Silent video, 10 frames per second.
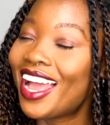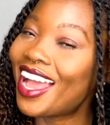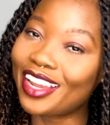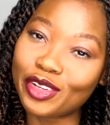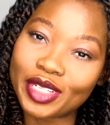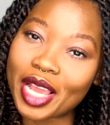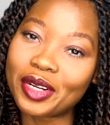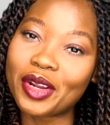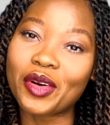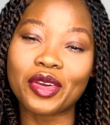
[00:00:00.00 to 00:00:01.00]
And on that
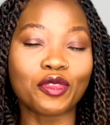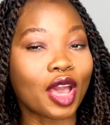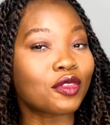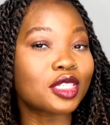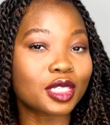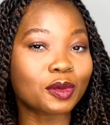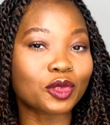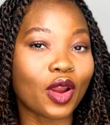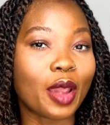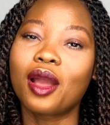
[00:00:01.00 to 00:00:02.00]
note, if you haven't
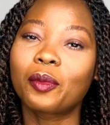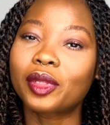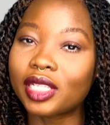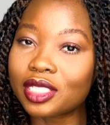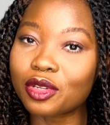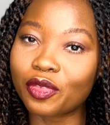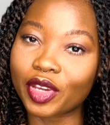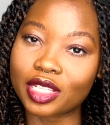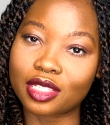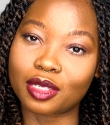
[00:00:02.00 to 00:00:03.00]
subscribed, please don't
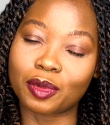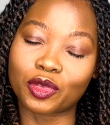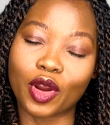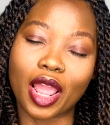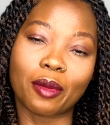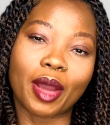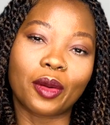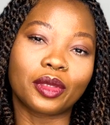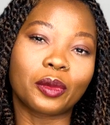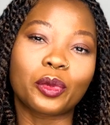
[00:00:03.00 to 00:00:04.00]
forget to subscribe. I
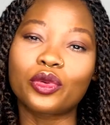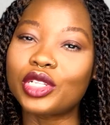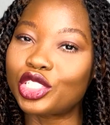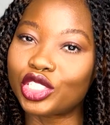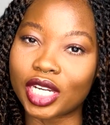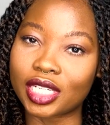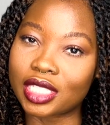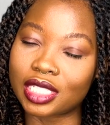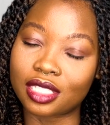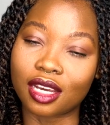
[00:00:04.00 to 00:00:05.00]
will appreciate
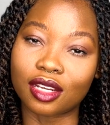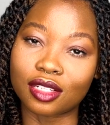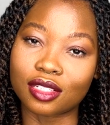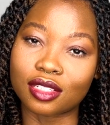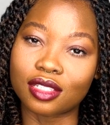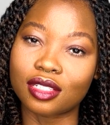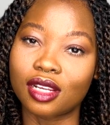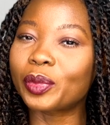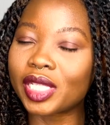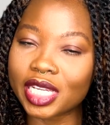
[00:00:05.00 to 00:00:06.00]
it tons.
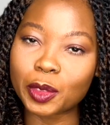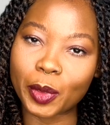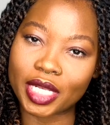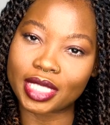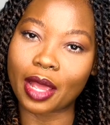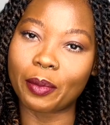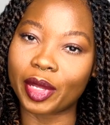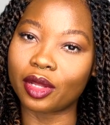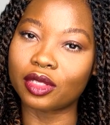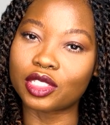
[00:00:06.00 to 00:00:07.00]
Please press that
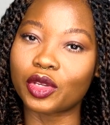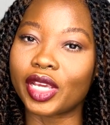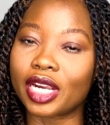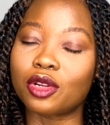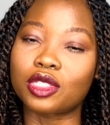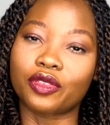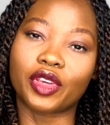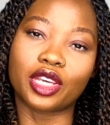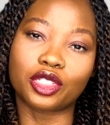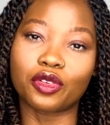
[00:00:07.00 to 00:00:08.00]
bell so you get a
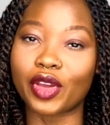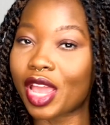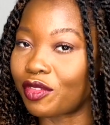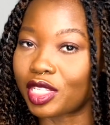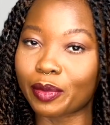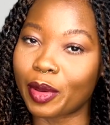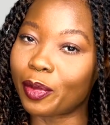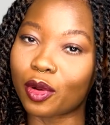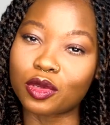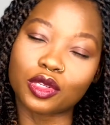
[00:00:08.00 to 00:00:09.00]
notification for every time I
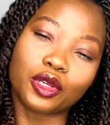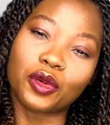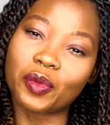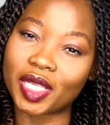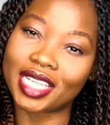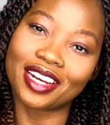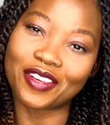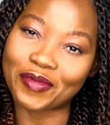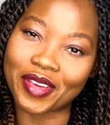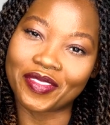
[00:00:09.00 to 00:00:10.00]
post so you don't miss any of
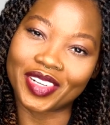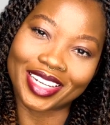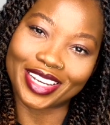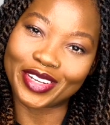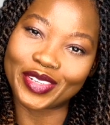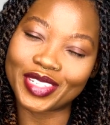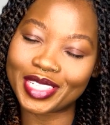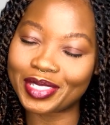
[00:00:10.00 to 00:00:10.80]
my videos.